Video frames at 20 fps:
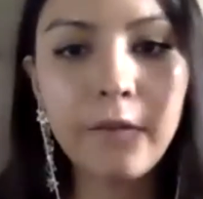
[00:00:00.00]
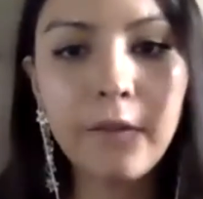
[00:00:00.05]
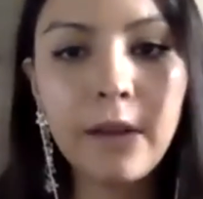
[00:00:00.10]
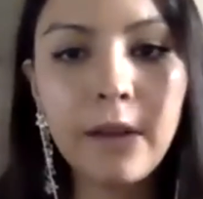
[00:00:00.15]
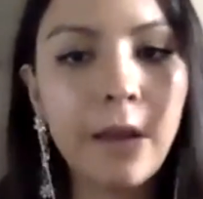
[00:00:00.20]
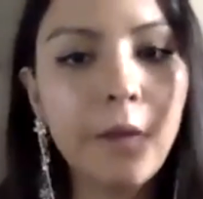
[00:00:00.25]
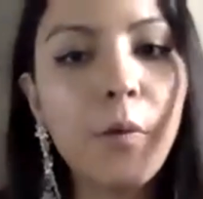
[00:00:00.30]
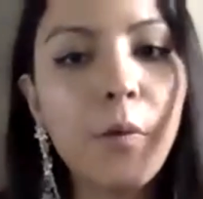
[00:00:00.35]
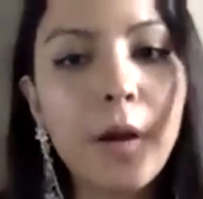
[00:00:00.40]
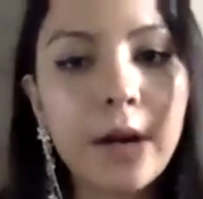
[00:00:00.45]

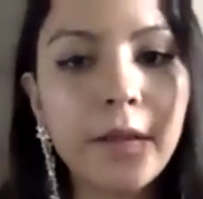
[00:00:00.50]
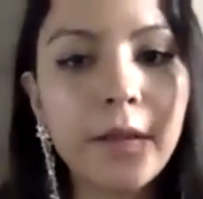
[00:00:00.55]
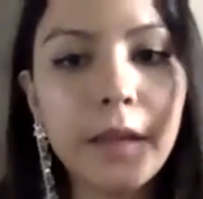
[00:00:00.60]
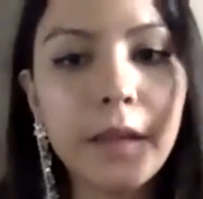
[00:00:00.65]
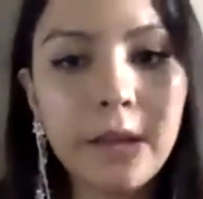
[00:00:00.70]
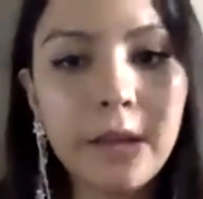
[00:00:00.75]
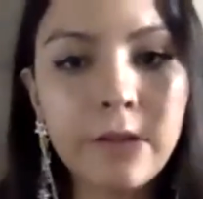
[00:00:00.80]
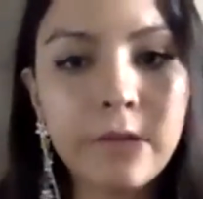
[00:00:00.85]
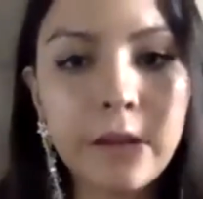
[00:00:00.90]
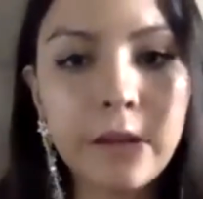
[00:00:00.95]
Like, what are the
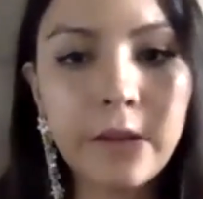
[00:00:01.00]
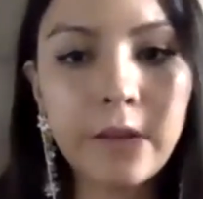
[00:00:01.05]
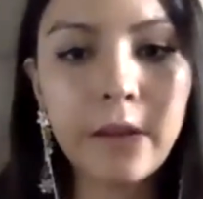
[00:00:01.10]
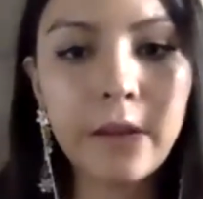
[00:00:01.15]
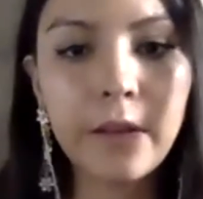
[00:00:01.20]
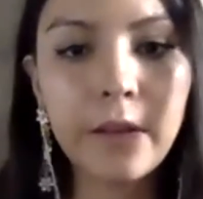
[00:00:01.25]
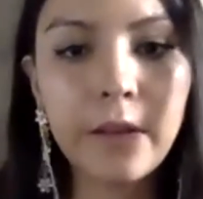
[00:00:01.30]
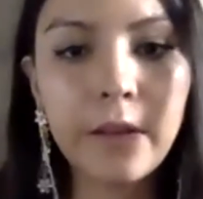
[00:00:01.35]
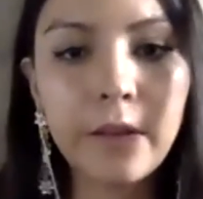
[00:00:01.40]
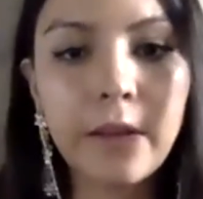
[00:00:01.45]

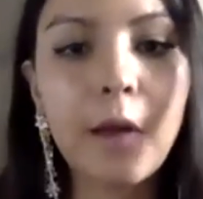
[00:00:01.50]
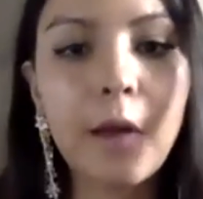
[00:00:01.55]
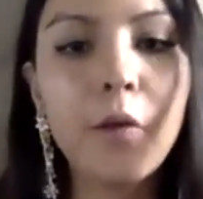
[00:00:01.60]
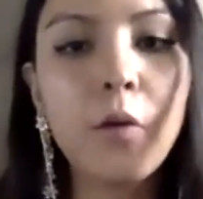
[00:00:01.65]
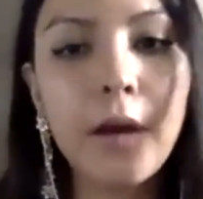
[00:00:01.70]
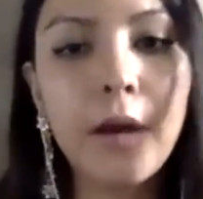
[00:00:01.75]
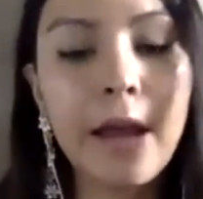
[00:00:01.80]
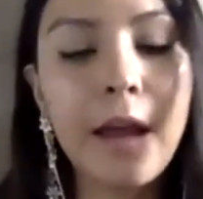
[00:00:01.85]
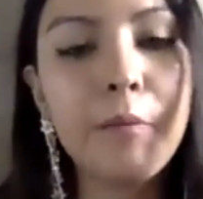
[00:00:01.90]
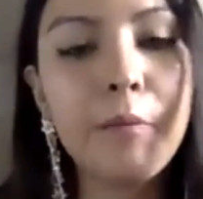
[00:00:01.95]
differences? How could I
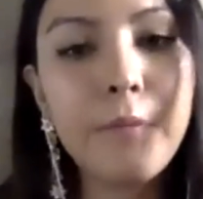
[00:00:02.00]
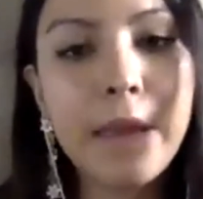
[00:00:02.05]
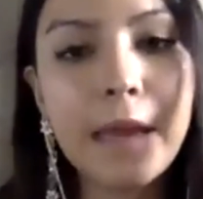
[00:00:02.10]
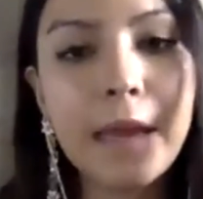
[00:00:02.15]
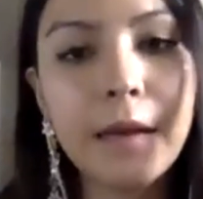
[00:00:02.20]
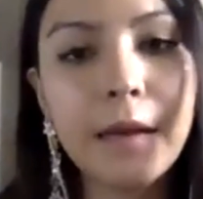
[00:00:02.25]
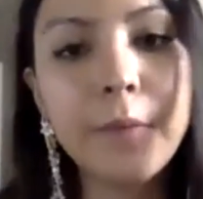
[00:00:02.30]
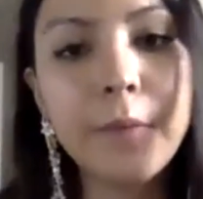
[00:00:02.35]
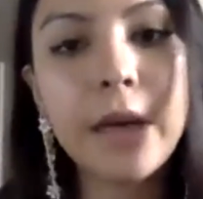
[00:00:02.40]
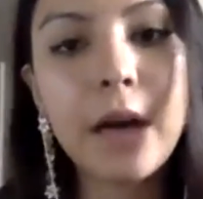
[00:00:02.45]
have made
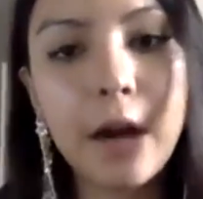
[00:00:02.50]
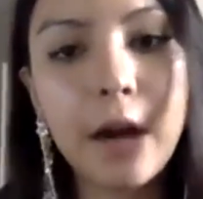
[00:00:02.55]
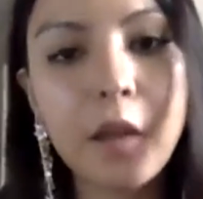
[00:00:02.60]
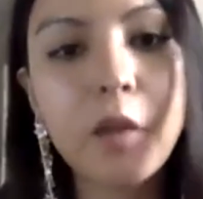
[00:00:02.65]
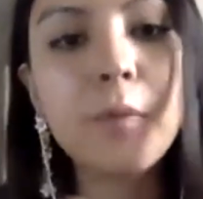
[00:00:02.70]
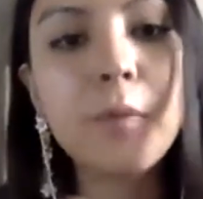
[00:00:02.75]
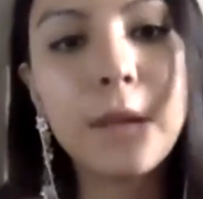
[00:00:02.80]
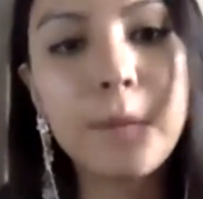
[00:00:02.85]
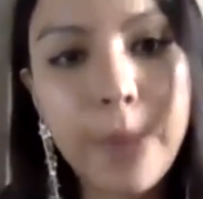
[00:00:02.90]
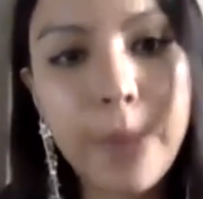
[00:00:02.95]
my
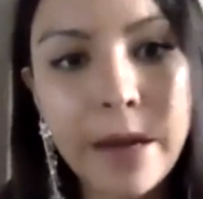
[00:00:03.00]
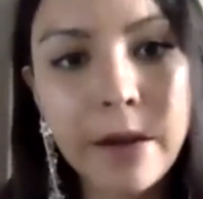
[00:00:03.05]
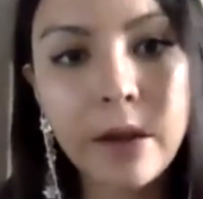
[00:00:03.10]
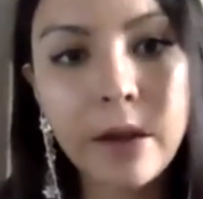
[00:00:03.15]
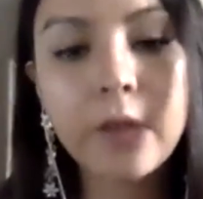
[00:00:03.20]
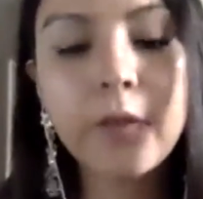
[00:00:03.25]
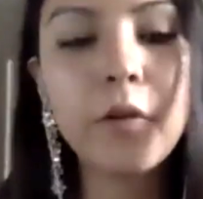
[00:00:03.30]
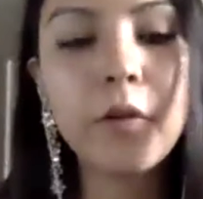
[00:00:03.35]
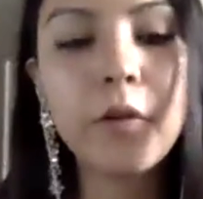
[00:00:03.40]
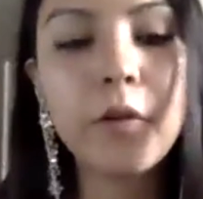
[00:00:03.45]
argument better?
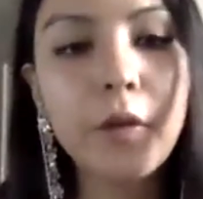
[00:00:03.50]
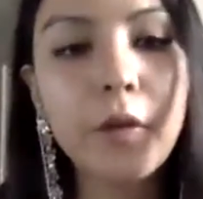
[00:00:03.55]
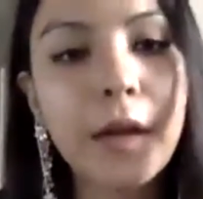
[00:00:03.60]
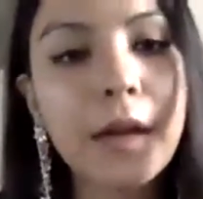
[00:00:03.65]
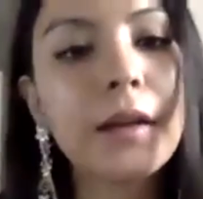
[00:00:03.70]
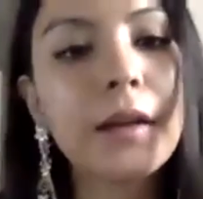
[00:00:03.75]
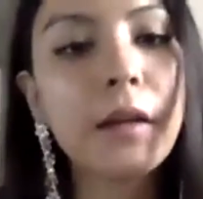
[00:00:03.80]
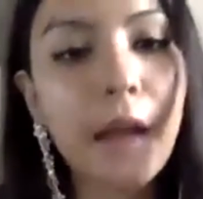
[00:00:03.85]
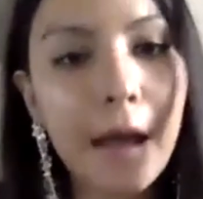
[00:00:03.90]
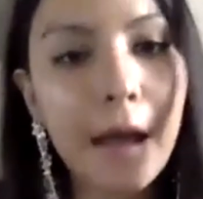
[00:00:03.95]
So you
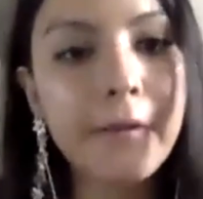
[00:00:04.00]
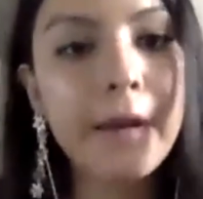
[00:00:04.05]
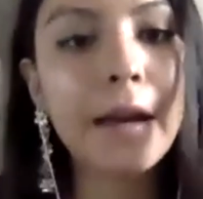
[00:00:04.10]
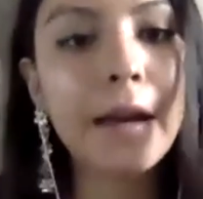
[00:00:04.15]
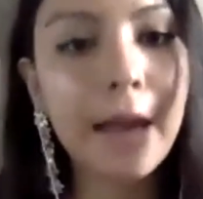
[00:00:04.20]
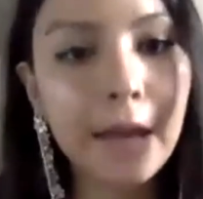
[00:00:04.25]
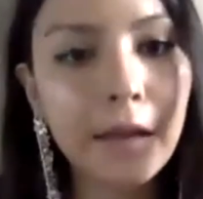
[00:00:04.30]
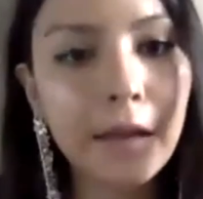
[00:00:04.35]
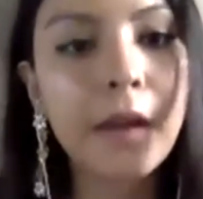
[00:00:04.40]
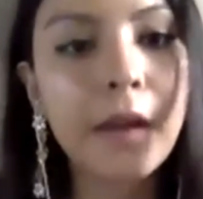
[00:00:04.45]
can have a
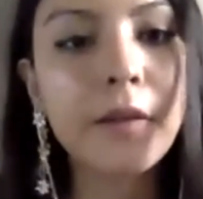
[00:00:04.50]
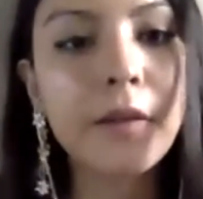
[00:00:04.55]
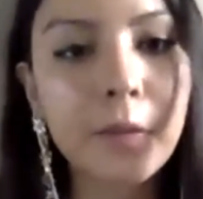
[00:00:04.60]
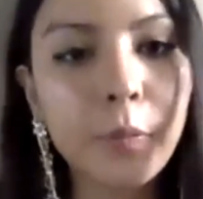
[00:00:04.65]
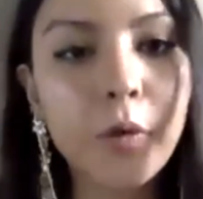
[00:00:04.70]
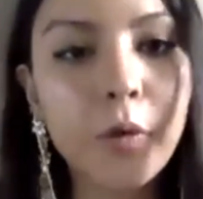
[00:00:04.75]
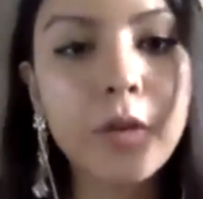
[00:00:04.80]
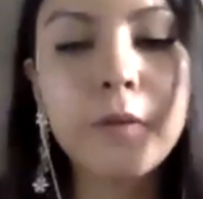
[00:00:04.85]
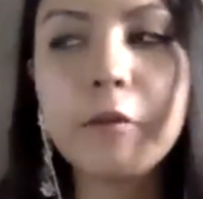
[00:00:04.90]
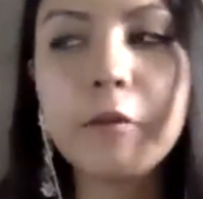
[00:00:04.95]
like
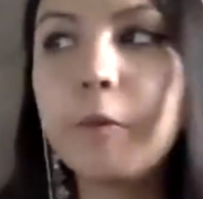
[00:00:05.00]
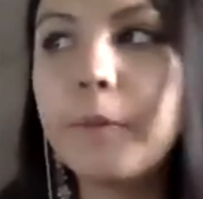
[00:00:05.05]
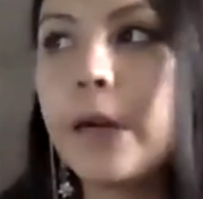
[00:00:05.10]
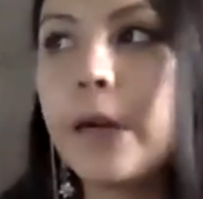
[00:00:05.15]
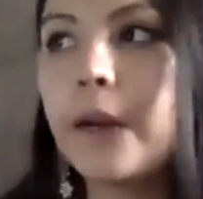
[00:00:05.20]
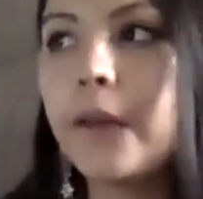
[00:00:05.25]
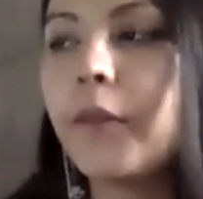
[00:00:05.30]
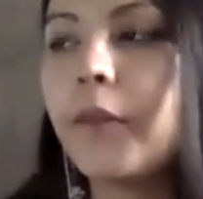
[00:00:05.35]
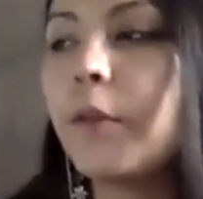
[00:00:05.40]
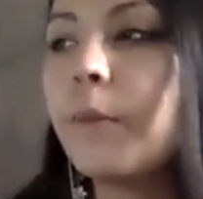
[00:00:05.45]
direct point of
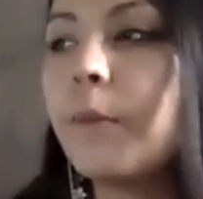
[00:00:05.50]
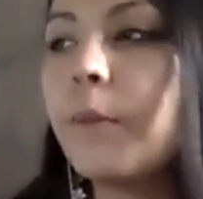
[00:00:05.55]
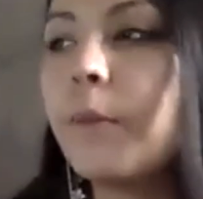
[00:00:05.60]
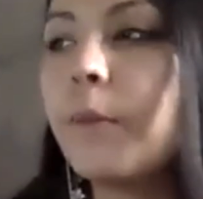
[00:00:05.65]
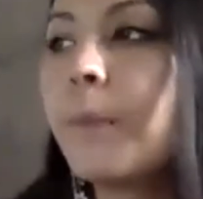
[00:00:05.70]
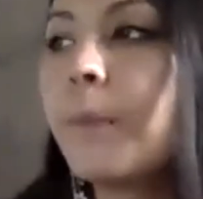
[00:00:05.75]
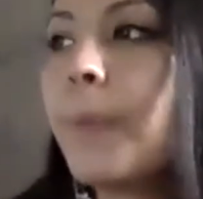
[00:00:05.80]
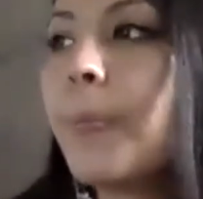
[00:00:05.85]
comparison.